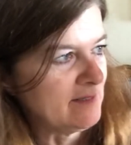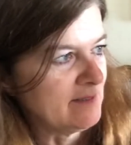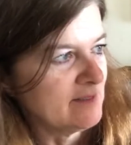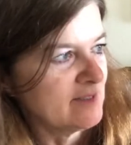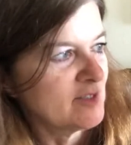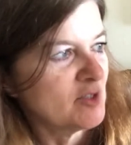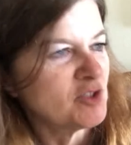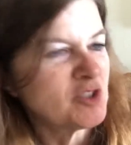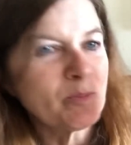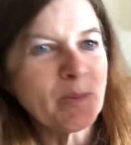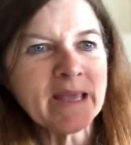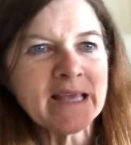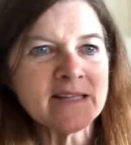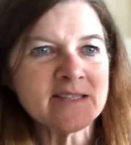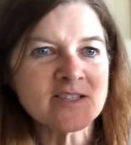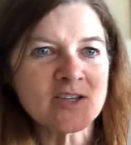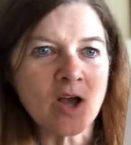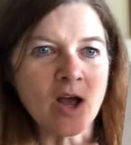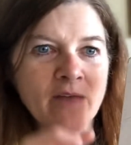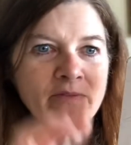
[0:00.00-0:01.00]
So Spain's
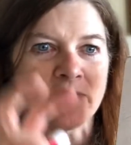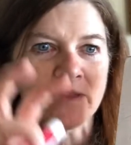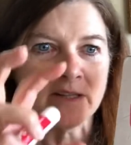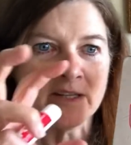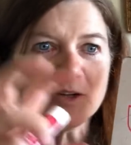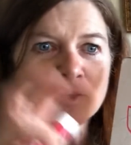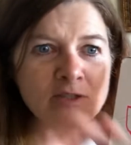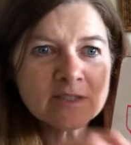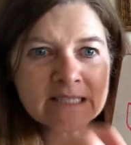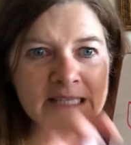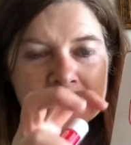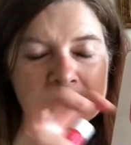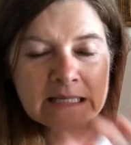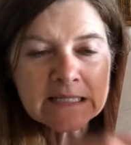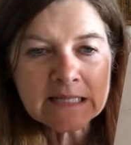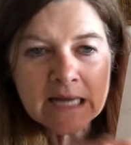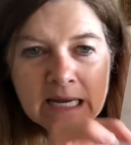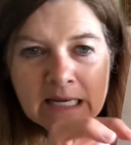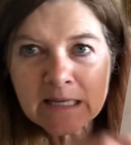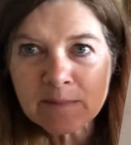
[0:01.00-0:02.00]
got the little teeny
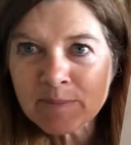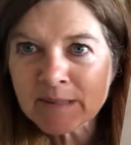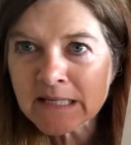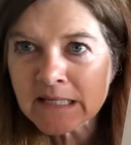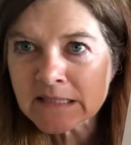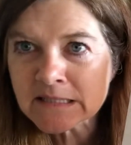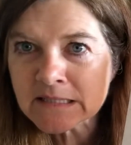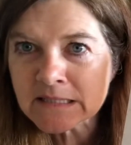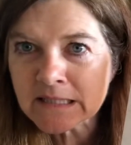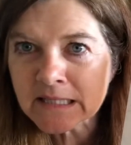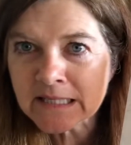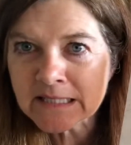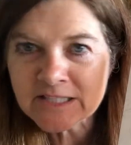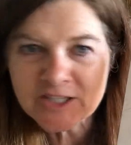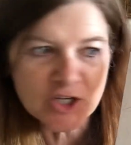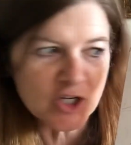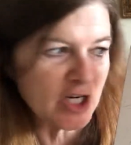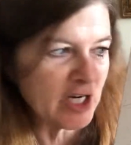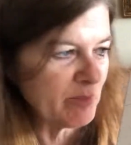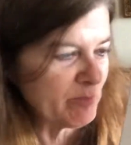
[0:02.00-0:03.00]
tiny peninsula in
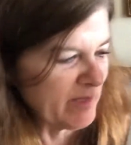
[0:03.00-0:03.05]
Europe,